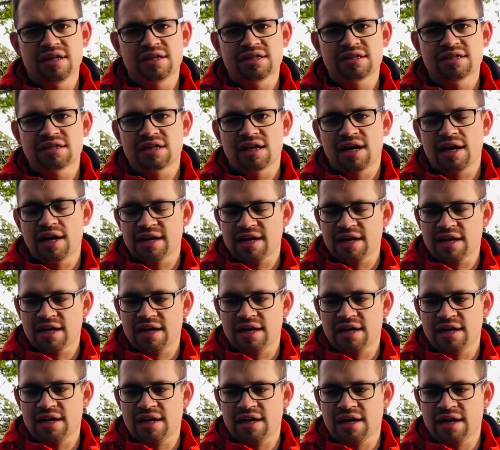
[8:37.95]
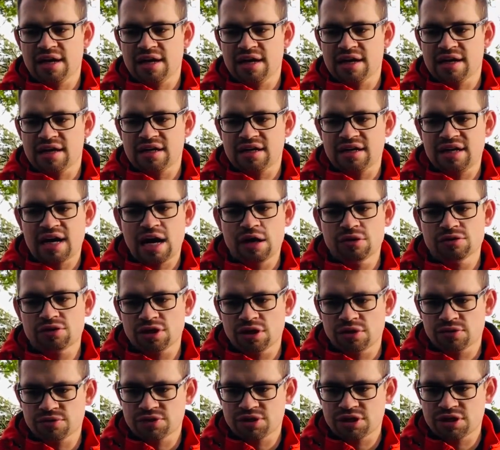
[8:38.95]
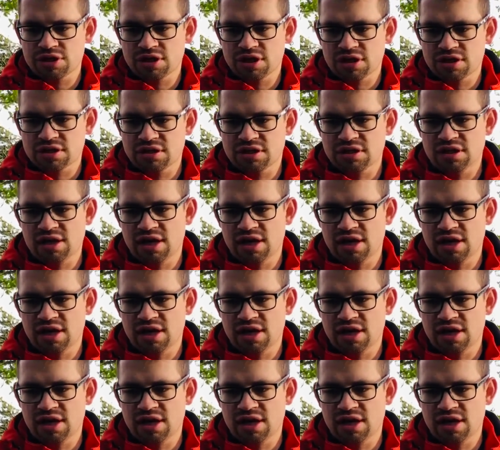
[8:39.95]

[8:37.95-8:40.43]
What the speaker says: It's like a cloud-hosted